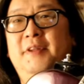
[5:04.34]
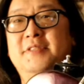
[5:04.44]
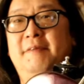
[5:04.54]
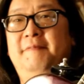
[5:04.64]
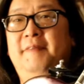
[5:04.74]

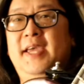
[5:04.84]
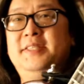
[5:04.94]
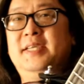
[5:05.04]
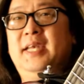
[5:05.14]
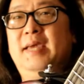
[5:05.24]
there's a
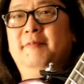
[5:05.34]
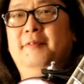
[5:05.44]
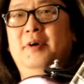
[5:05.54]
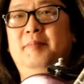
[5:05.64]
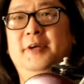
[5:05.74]
fancy name
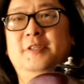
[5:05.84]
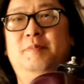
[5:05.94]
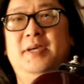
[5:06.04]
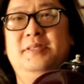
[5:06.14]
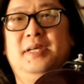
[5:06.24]
for it, but it's
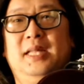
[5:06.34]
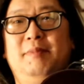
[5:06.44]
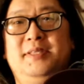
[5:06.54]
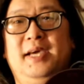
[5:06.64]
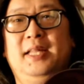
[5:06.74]
basically
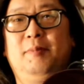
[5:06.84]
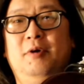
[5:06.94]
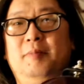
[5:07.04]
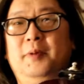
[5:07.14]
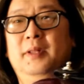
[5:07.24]
metallic
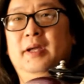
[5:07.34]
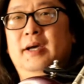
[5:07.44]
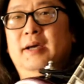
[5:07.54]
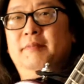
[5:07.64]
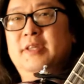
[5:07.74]
purple.
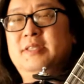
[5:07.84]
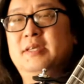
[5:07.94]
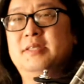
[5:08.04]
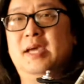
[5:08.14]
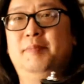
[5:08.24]
This
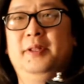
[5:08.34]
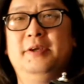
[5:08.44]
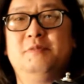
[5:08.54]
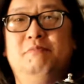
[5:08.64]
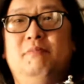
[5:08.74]
example
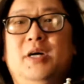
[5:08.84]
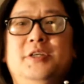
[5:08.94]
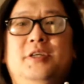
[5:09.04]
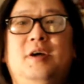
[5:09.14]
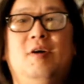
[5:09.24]
is
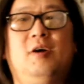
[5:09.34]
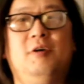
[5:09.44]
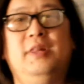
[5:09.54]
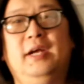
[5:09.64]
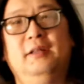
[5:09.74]
much
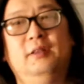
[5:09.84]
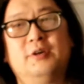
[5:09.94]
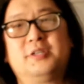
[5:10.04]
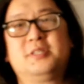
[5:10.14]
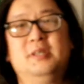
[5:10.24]
darker than it
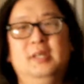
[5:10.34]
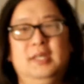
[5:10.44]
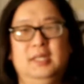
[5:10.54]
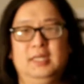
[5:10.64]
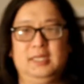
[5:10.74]
looks
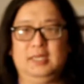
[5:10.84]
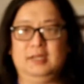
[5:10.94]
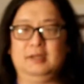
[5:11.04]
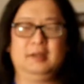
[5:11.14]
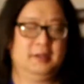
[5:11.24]

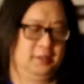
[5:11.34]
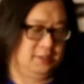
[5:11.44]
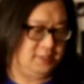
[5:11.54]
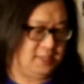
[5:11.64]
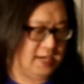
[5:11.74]
in
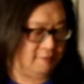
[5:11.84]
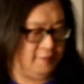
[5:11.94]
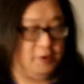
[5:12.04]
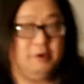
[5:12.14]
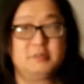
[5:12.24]
stock
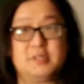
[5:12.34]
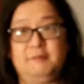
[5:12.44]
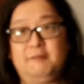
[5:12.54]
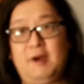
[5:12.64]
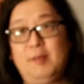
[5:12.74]
photos. The
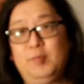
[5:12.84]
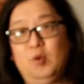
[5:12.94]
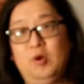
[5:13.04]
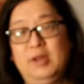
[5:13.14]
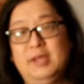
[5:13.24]

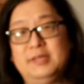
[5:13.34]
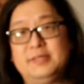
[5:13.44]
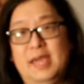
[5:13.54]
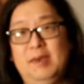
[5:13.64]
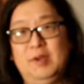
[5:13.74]
fretboard
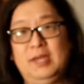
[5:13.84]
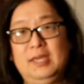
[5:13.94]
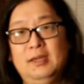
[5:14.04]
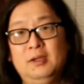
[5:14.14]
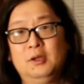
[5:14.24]
is
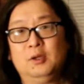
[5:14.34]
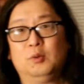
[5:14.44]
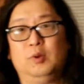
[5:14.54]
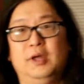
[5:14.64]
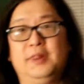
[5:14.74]
ebony
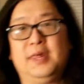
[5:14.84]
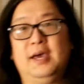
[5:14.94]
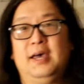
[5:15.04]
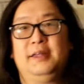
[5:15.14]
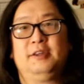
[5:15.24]
with
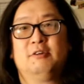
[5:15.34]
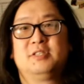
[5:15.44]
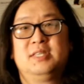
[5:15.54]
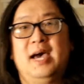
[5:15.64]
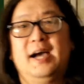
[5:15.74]
your
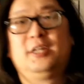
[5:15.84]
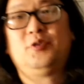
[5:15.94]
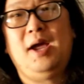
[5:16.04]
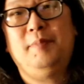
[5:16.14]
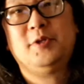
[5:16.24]
stock
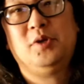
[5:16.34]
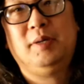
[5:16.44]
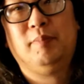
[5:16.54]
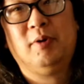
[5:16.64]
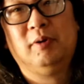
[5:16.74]

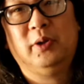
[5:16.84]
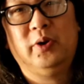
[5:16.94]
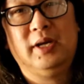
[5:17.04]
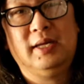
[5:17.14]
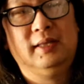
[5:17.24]
trapezoid
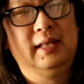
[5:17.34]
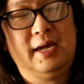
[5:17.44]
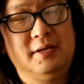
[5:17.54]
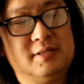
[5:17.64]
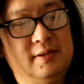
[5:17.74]
pearloid
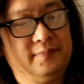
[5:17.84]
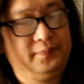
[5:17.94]
inlays,